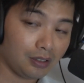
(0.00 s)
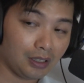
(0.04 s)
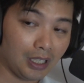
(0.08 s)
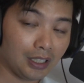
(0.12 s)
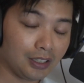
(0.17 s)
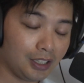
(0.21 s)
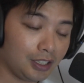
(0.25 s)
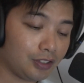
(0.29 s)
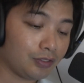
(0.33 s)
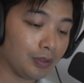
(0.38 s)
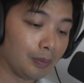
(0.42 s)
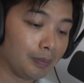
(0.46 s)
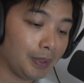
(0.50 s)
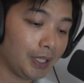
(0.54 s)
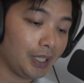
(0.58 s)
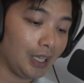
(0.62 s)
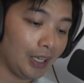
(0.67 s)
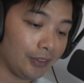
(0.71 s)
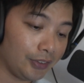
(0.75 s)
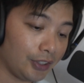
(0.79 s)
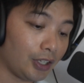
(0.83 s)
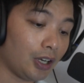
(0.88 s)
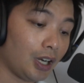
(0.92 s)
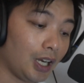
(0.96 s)
at least for me,
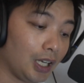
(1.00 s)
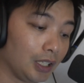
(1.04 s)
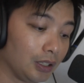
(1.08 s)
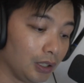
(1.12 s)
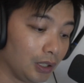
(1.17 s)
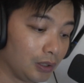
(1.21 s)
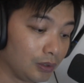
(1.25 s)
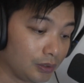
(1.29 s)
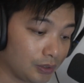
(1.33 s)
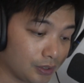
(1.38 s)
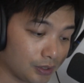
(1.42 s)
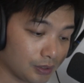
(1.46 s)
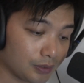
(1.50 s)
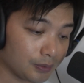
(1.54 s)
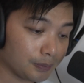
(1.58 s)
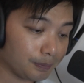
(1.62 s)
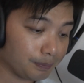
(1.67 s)
under high loads.